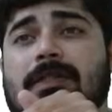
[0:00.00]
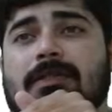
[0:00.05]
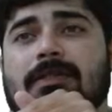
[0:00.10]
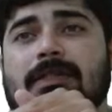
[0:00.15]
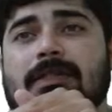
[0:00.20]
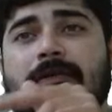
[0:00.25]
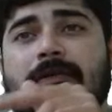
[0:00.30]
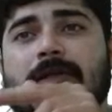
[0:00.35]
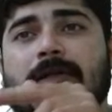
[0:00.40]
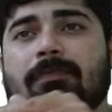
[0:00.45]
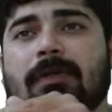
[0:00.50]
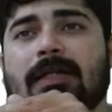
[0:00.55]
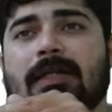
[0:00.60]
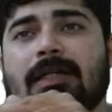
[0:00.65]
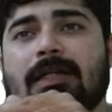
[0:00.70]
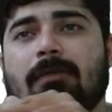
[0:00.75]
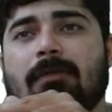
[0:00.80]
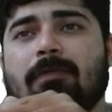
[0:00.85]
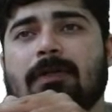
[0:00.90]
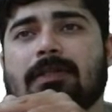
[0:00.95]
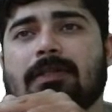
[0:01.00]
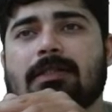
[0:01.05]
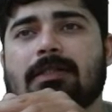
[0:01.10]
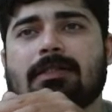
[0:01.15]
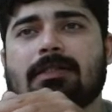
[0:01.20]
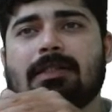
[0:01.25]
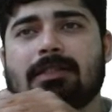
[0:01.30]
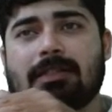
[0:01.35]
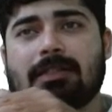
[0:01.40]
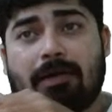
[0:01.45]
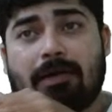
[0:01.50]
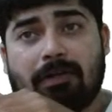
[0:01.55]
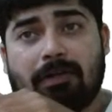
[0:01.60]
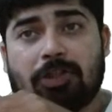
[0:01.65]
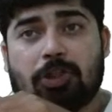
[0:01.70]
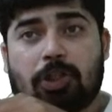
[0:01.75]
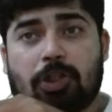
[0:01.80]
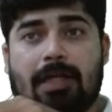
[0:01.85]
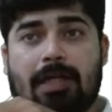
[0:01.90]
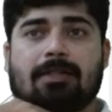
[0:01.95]
7 period represents the 7
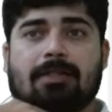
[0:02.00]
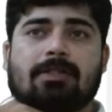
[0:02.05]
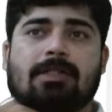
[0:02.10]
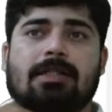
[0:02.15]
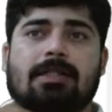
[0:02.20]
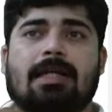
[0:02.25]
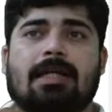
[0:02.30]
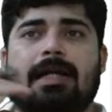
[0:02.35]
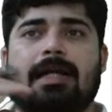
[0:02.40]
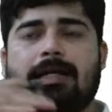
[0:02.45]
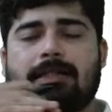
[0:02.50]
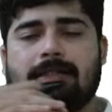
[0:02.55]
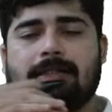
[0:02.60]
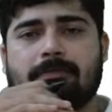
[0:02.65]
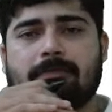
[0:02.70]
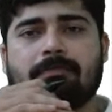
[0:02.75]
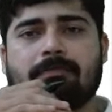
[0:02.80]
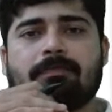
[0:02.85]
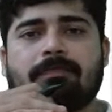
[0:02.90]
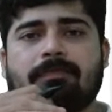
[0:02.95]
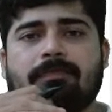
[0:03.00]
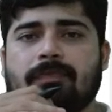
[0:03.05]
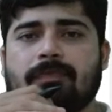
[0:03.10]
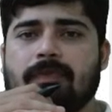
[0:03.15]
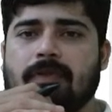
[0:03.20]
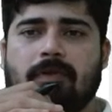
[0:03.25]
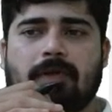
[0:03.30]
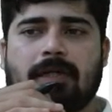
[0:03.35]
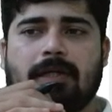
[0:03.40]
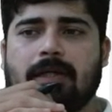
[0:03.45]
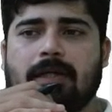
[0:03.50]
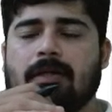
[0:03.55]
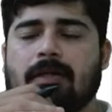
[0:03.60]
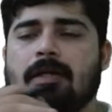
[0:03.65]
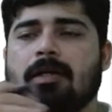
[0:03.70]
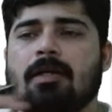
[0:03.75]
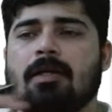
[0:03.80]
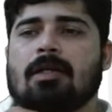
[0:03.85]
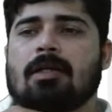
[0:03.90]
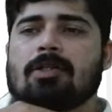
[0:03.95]
shells in an atom. Okay,
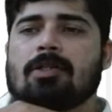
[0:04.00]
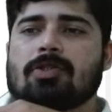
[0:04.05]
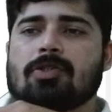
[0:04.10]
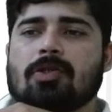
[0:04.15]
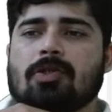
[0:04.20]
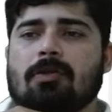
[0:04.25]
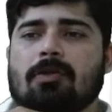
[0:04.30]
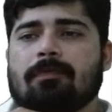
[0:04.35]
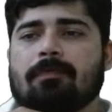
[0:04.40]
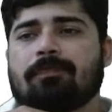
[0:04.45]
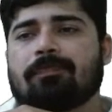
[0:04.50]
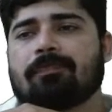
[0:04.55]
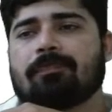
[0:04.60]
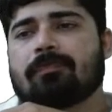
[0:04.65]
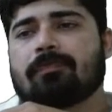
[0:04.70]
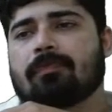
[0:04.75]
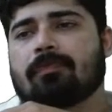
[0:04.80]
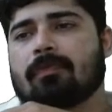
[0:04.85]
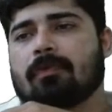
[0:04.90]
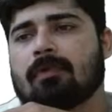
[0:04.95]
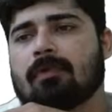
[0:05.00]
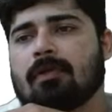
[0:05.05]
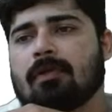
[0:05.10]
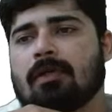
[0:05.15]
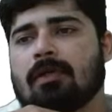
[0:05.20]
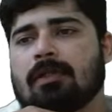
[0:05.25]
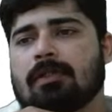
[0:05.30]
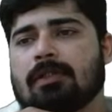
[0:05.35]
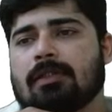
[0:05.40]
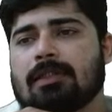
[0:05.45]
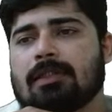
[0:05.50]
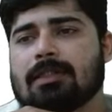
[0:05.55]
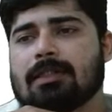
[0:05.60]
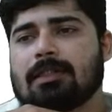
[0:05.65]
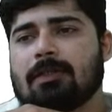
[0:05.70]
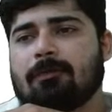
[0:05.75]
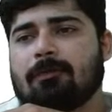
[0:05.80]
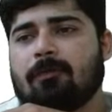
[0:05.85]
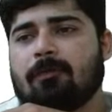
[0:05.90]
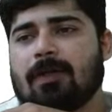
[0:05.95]
so this is
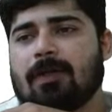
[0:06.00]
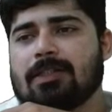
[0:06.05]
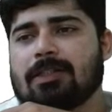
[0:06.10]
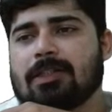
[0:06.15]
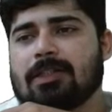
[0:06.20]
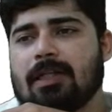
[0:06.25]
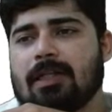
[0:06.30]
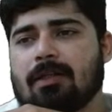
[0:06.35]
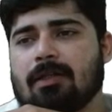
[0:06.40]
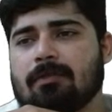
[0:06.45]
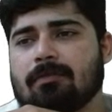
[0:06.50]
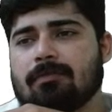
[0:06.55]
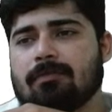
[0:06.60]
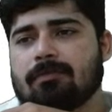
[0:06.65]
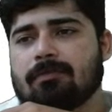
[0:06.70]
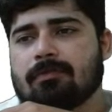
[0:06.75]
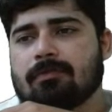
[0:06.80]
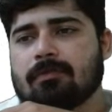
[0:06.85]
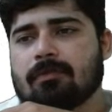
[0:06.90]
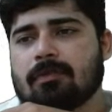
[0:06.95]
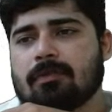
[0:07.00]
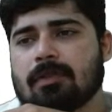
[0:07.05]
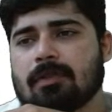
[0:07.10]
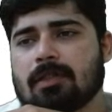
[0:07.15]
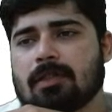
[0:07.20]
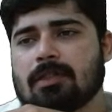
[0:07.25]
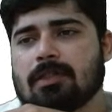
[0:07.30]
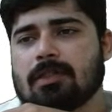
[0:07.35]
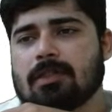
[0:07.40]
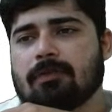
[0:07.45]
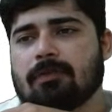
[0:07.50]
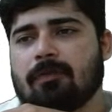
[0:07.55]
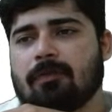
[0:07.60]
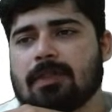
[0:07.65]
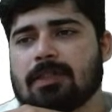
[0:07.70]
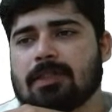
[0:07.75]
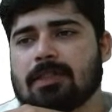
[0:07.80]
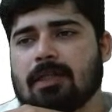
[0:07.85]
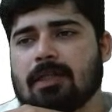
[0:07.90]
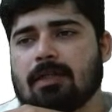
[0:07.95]
the first shell. This is the
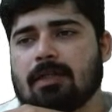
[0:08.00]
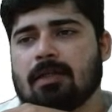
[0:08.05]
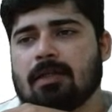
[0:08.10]
first shell.